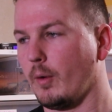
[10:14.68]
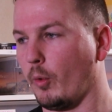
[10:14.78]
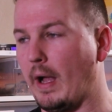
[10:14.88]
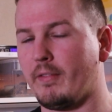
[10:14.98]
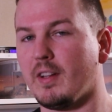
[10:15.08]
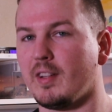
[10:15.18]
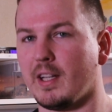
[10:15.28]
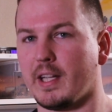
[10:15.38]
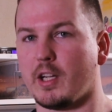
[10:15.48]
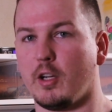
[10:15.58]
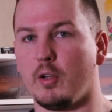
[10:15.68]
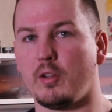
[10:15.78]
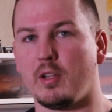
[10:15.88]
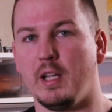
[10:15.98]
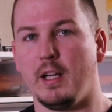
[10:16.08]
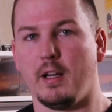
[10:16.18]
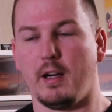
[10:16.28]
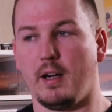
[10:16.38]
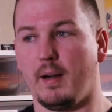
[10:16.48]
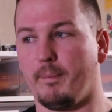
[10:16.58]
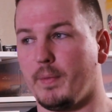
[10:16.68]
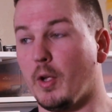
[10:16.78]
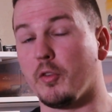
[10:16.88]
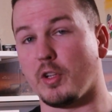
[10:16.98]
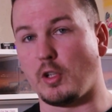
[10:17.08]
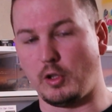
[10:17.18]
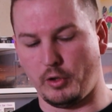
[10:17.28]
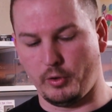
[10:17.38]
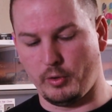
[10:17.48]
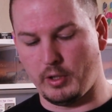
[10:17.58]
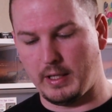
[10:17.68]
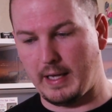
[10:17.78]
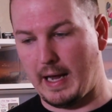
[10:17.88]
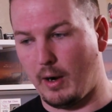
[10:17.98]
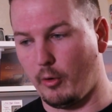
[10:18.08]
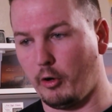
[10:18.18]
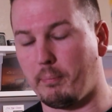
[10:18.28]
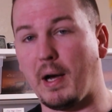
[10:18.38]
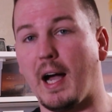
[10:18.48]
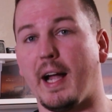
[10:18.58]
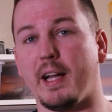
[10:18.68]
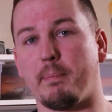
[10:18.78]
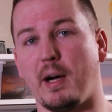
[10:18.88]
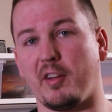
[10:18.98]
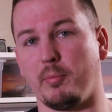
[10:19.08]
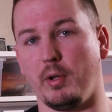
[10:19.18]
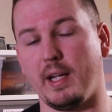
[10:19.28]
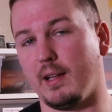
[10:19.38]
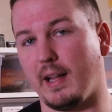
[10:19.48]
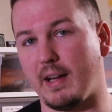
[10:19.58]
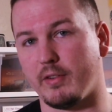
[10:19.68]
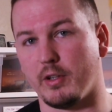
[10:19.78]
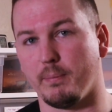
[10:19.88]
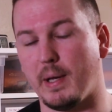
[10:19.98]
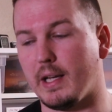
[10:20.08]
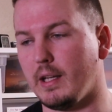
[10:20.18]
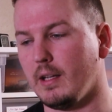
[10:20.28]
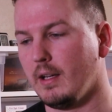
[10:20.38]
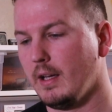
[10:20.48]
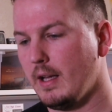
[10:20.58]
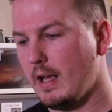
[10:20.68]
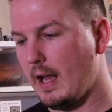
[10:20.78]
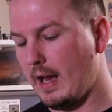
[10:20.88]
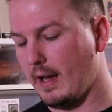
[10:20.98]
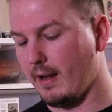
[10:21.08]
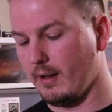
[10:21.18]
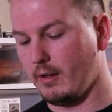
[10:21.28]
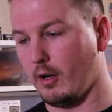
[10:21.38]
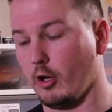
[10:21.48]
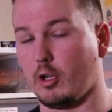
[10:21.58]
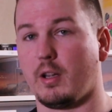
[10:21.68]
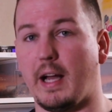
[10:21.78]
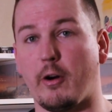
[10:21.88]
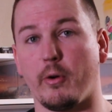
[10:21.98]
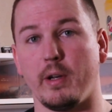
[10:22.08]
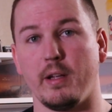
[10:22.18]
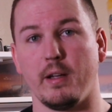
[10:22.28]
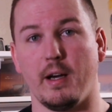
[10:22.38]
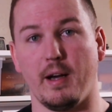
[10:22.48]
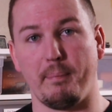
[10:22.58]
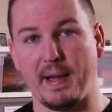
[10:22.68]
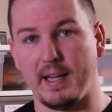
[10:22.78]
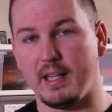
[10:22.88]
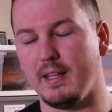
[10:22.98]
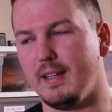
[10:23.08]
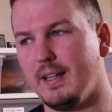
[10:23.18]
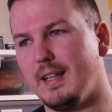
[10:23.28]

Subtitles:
We'll have to see how that goes. Those include our pied possible het lavender Betty and our clown Penny.